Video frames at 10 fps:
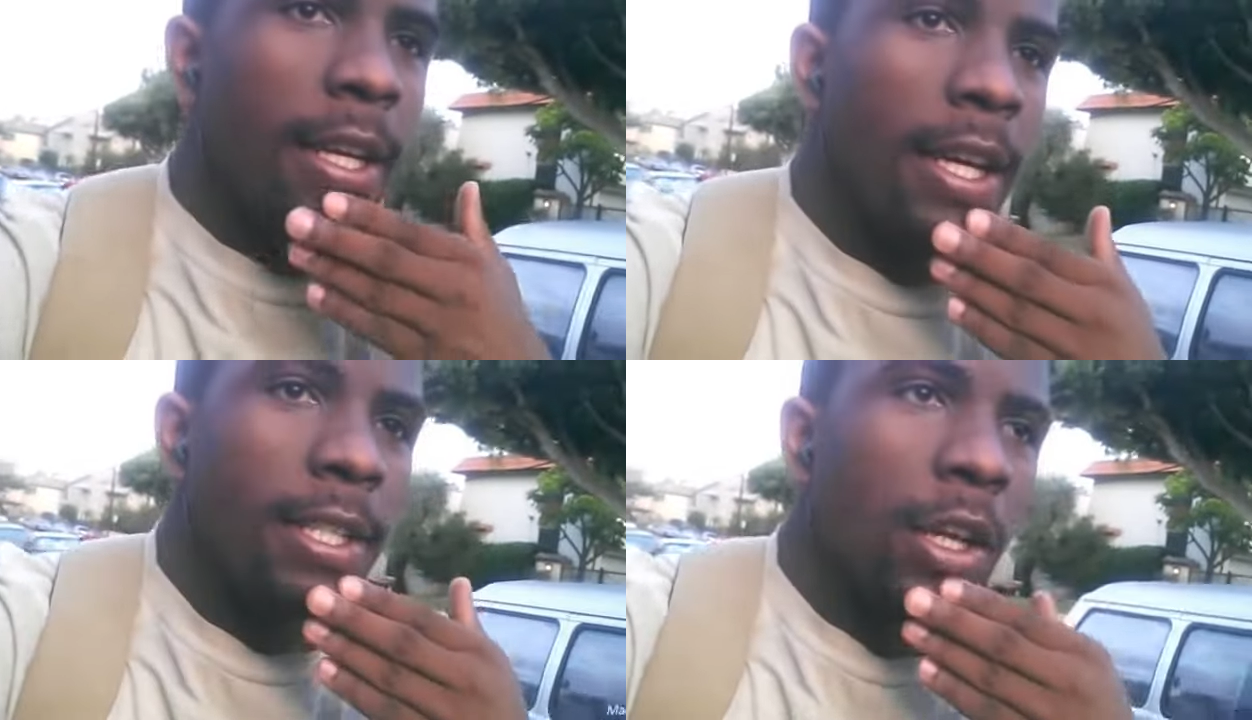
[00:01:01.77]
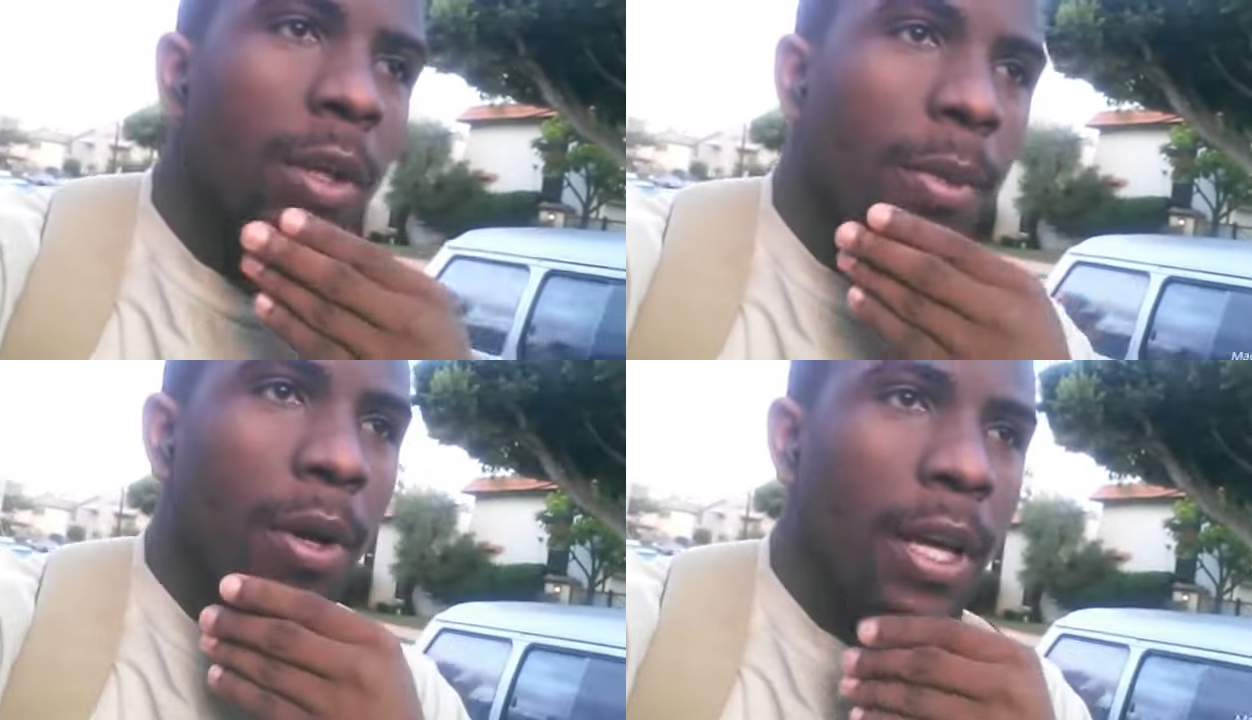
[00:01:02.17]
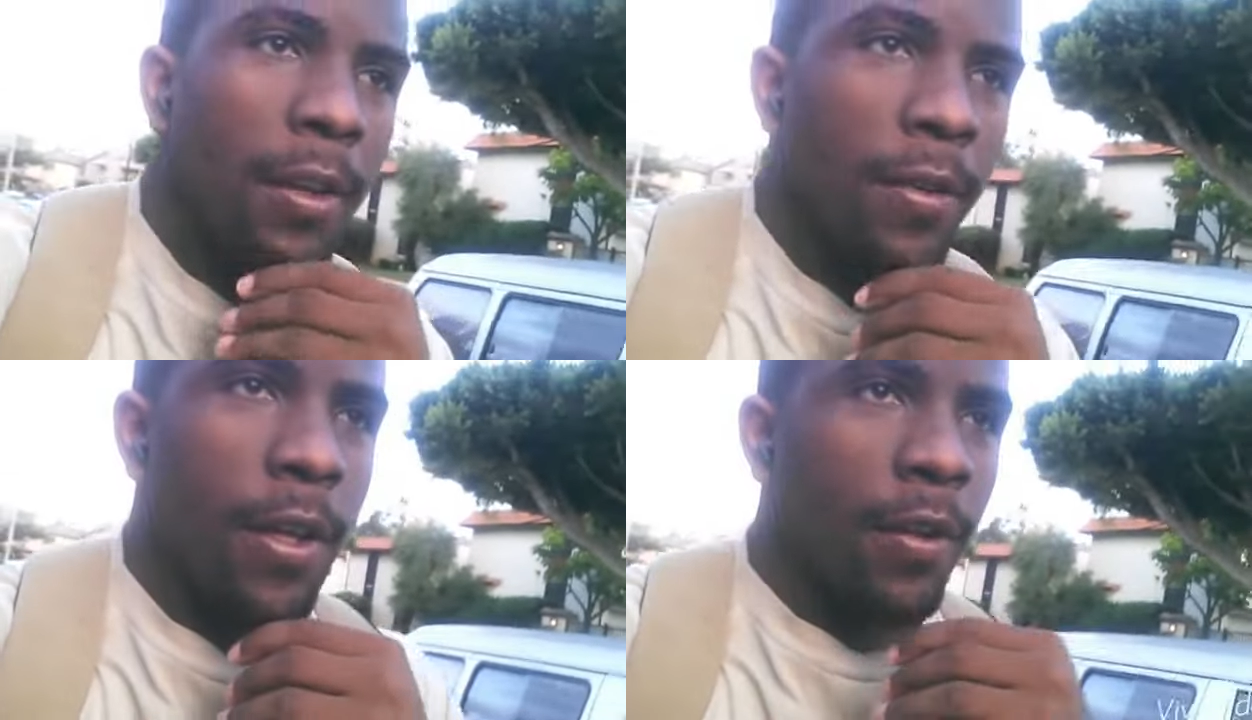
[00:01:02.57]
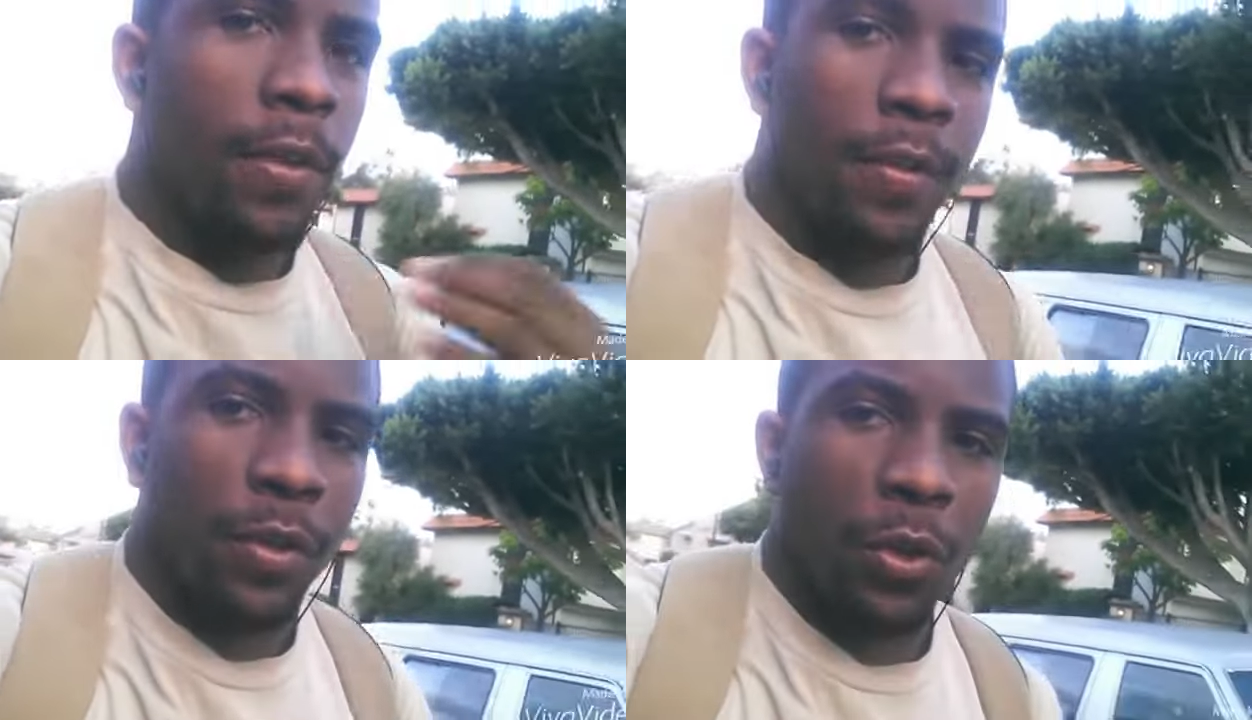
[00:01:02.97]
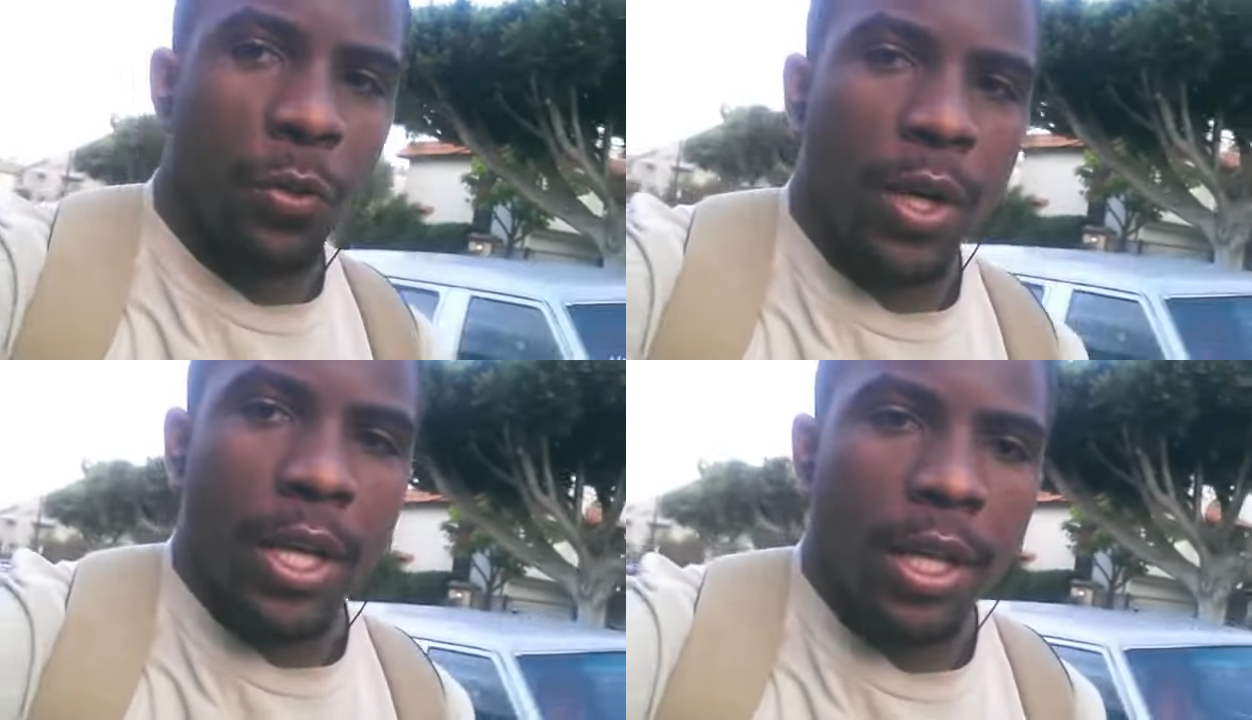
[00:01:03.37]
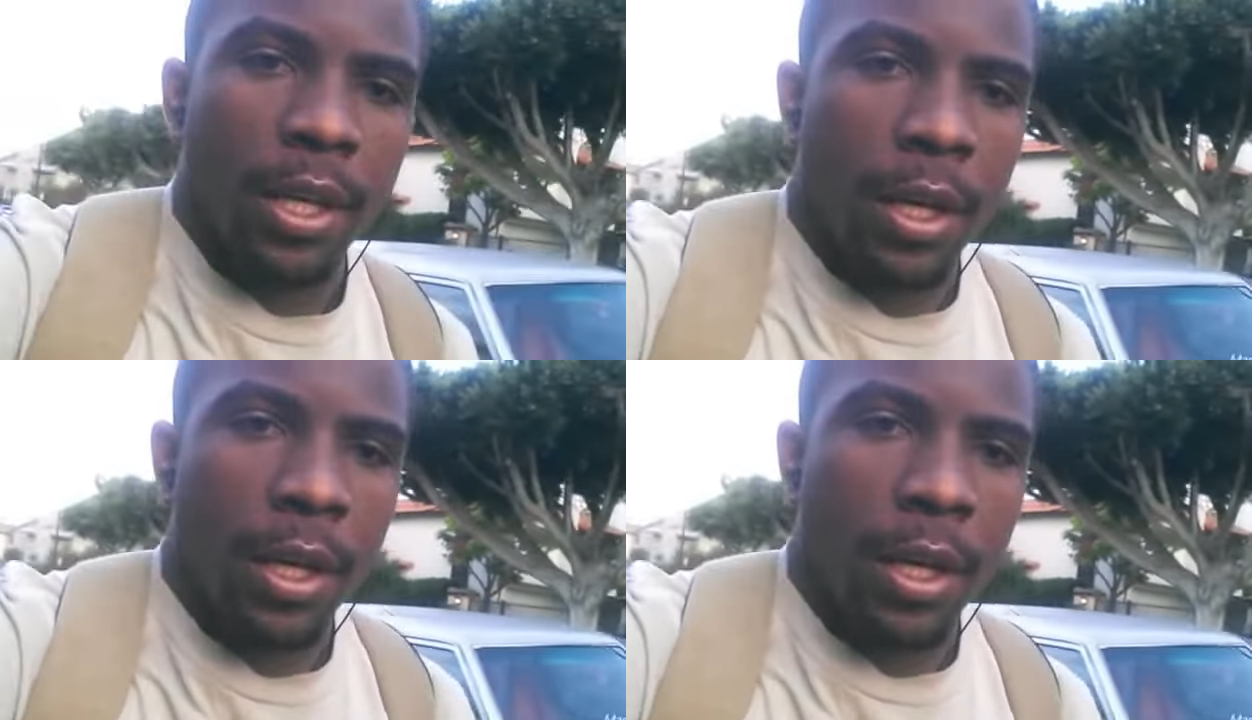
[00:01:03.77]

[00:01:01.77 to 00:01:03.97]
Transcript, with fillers: it's all about if, if, if you're ready,